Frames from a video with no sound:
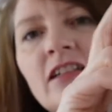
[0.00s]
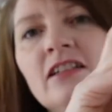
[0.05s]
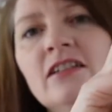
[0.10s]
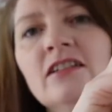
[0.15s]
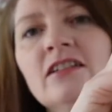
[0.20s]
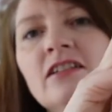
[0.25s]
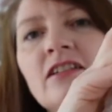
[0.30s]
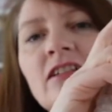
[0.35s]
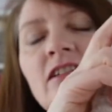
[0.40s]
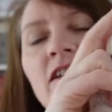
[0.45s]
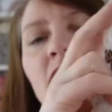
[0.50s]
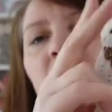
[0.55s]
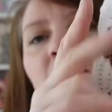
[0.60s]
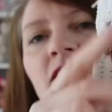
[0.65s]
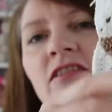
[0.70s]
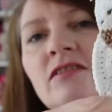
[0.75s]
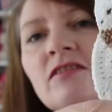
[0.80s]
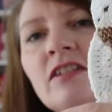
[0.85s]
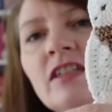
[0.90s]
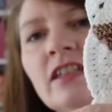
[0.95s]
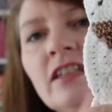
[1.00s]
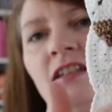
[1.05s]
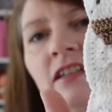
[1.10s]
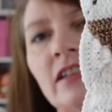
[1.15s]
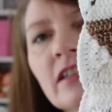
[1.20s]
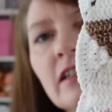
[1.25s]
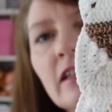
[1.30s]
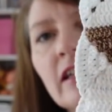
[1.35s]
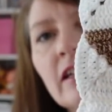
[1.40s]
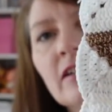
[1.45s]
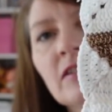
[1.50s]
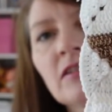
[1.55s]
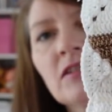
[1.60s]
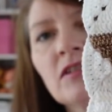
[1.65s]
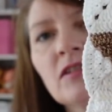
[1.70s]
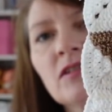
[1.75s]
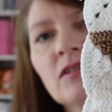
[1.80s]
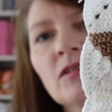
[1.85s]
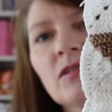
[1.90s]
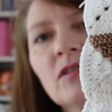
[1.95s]
looks. I just really like how
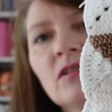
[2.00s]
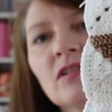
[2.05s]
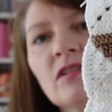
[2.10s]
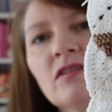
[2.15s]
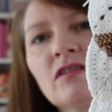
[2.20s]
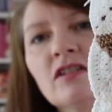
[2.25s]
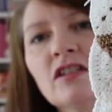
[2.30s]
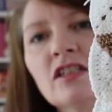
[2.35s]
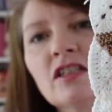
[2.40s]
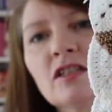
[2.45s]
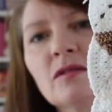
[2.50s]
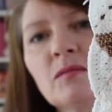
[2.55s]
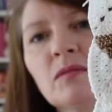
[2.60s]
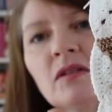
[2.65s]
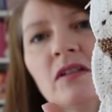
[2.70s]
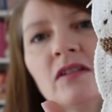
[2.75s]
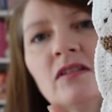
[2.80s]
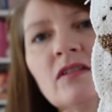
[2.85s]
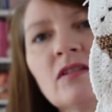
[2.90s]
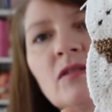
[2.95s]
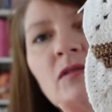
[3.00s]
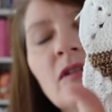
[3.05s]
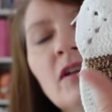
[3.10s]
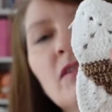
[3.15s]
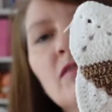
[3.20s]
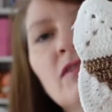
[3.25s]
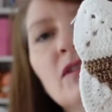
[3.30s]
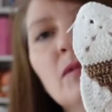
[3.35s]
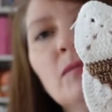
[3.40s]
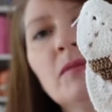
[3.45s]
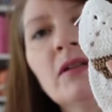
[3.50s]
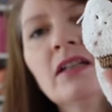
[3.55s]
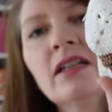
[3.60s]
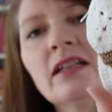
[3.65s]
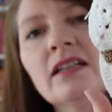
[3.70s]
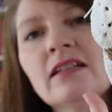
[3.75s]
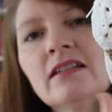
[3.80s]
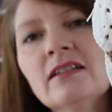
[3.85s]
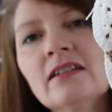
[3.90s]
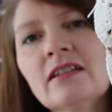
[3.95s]
crisp this square in the
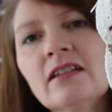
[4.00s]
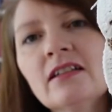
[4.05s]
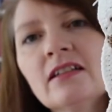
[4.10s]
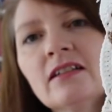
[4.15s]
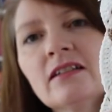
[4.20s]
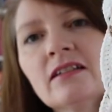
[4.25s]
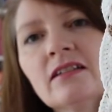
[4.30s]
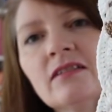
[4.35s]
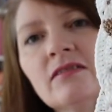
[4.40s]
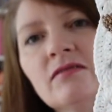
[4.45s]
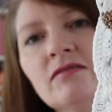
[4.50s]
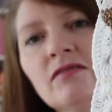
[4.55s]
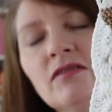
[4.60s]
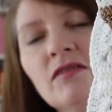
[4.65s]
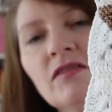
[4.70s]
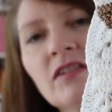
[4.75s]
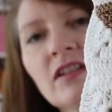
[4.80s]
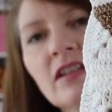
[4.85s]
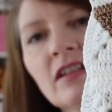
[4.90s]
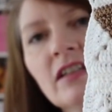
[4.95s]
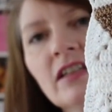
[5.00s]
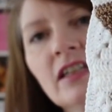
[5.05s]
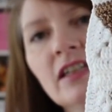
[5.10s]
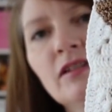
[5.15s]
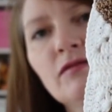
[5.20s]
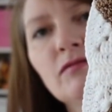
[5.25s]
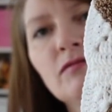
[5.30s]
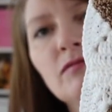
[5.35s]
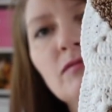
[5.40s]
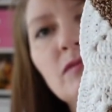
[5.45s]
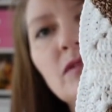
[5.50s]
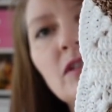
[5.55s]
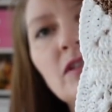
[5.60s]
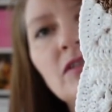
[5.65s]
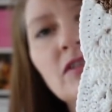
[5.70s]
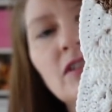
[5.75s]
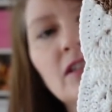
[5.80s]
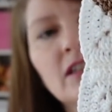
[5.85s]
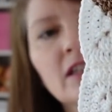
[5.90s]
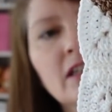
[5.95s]
middle is. Even
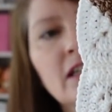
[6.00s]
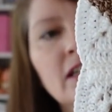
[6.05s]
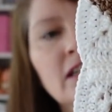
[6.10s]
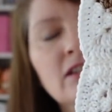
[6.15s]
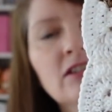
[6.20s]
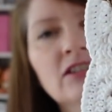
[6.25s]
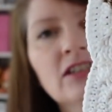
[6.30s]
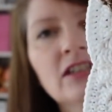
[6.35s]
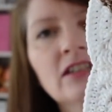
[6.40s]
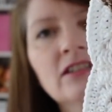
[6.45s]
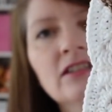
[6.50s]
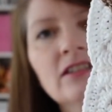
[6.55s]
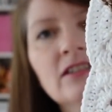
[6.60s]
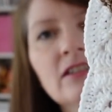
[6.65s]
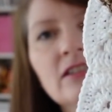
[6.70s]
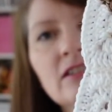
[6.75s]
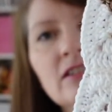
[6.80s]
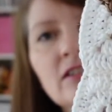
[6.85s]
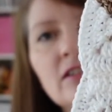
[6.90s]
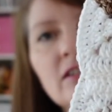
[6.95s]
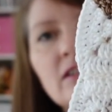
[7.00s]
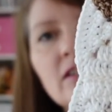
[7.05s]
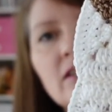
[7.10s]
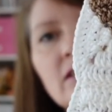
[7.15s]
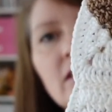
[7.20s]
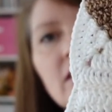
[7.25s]
using the colour changes, it just looks